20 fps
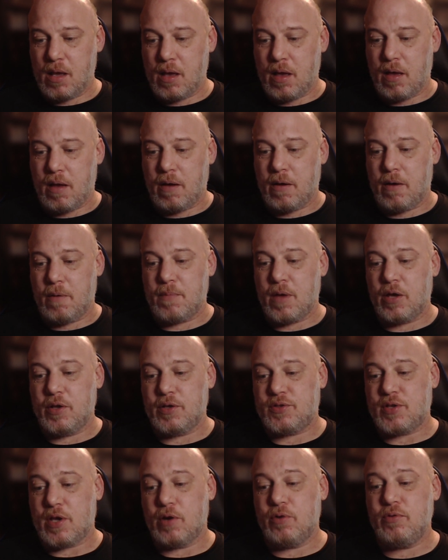
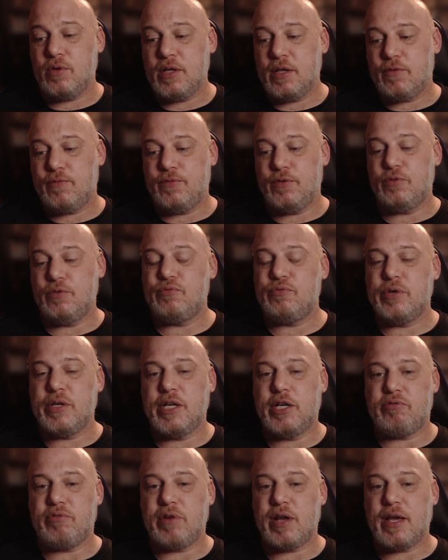It's only if you
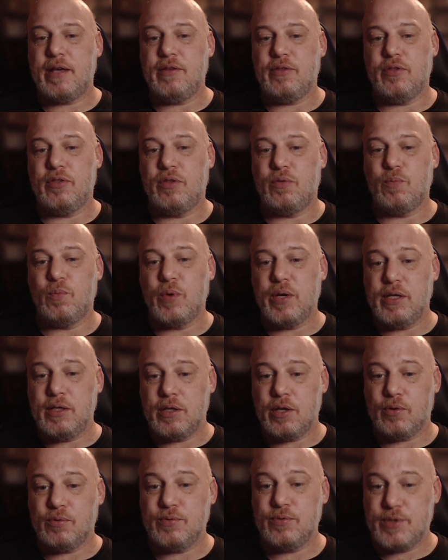recreate the
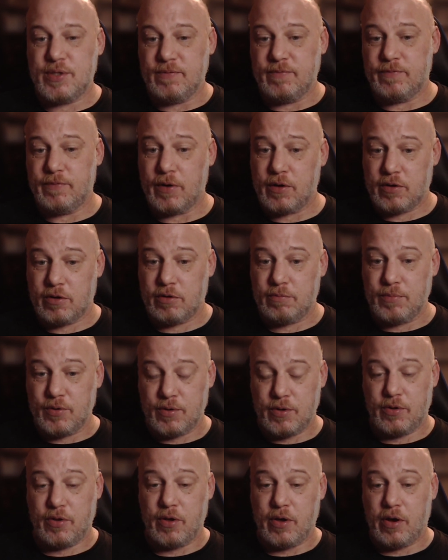Windows
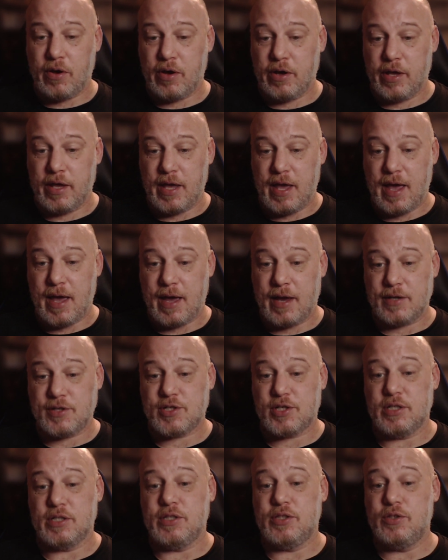environment that I
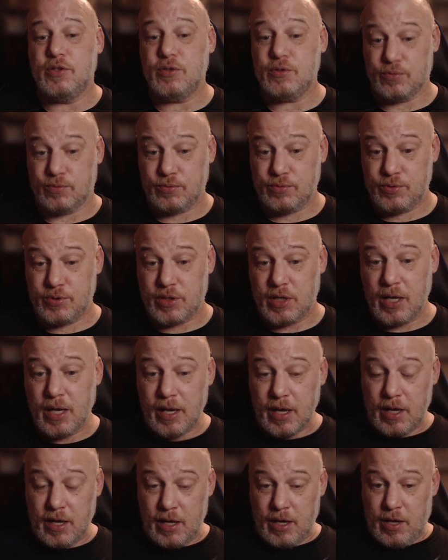actually use
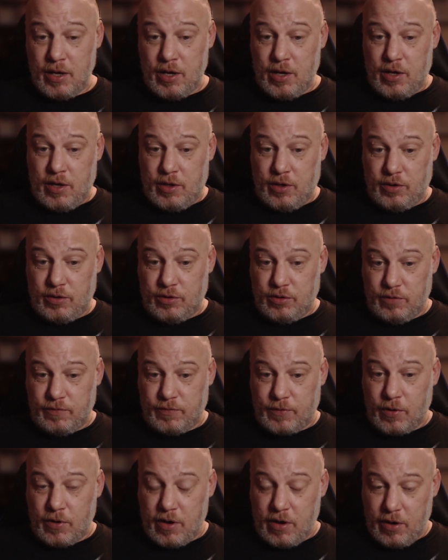
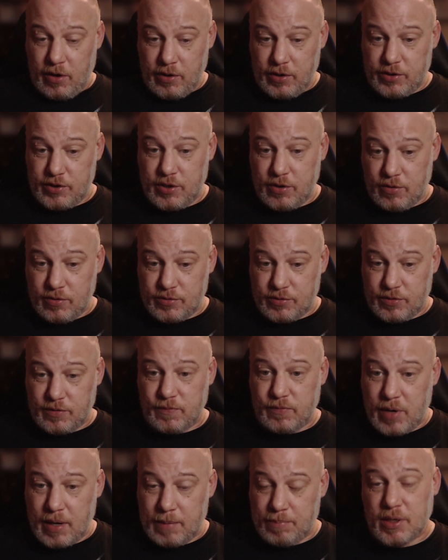you've got a high chance of
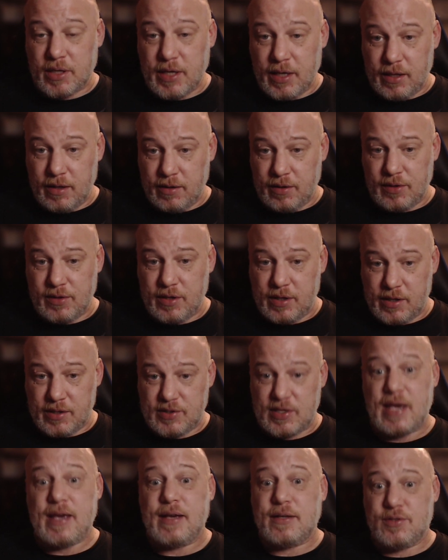replicating the
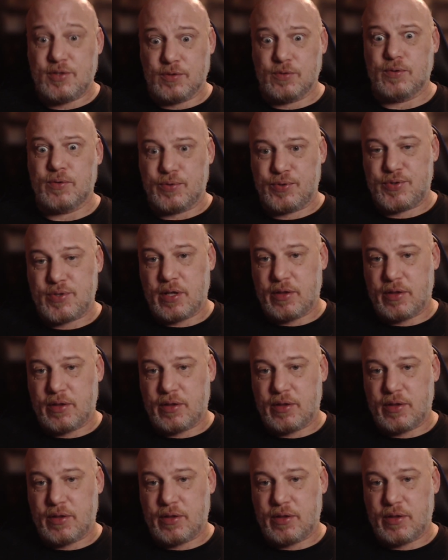exact scores